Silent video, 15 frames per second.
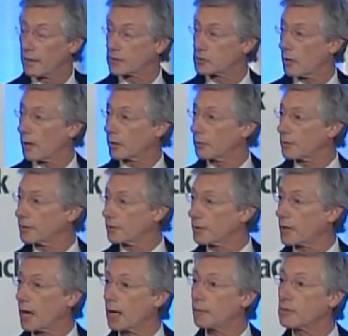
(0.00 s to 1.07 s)
that's arguing that the
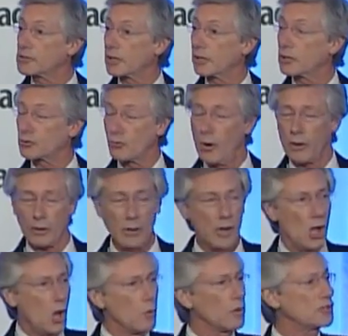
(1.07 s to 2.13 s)
economy is getting stronger,
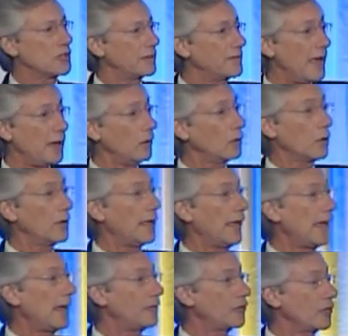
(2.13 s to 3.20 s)
will say, take a look
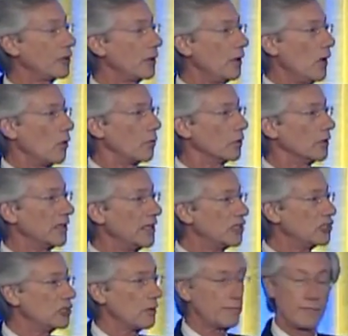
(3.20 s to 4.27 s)
at the
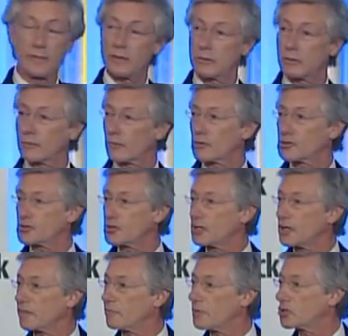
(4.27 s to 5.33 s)
release of the University
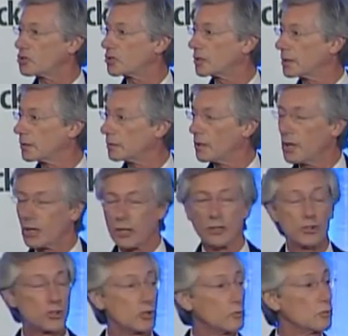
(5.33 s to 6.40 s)
of Michigan
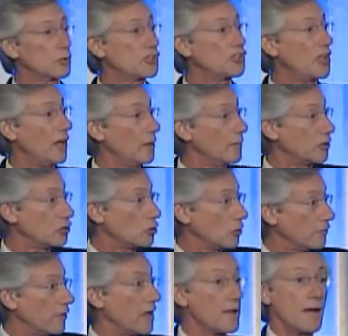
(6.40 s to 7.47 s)
Consumer Sentiment
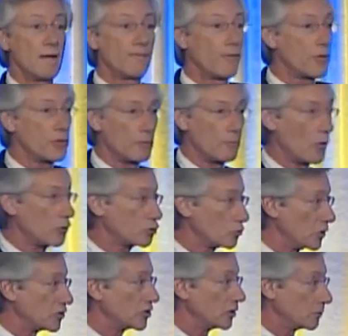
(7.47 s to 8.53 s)
Survey for the most
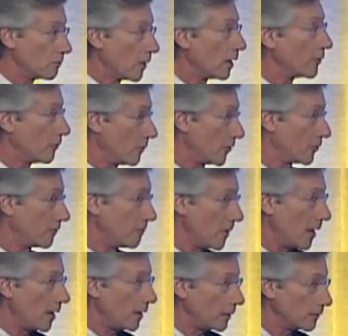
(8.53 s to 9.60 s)
recent month of
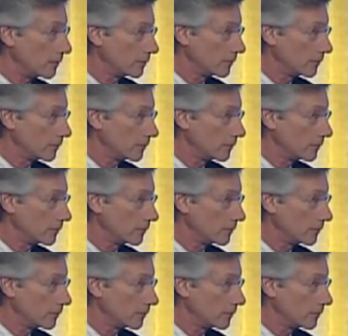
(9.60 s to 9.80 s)
May.